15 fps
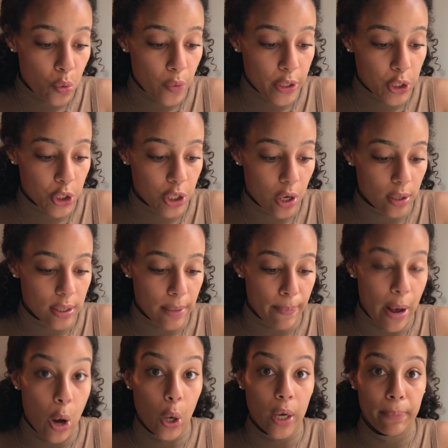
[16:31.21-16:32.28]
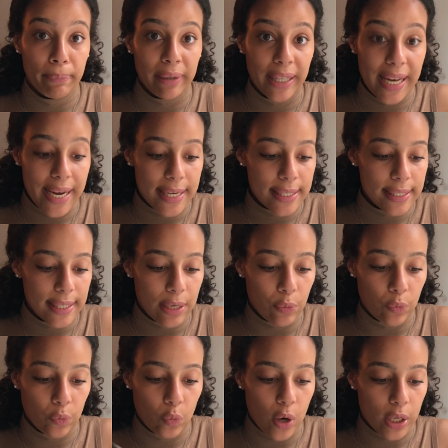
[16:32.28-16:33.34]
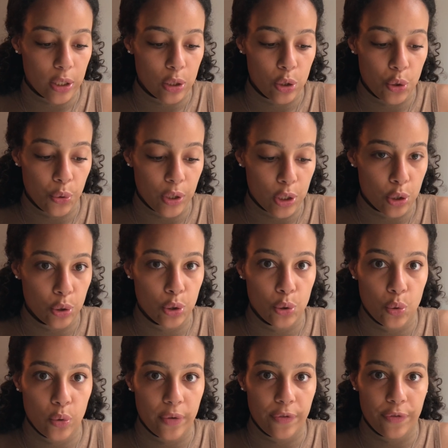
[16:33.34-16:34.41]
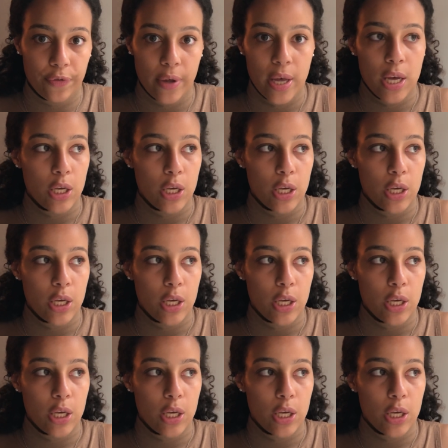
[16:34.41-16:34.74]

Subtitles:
which talks about complaints and what you need to do if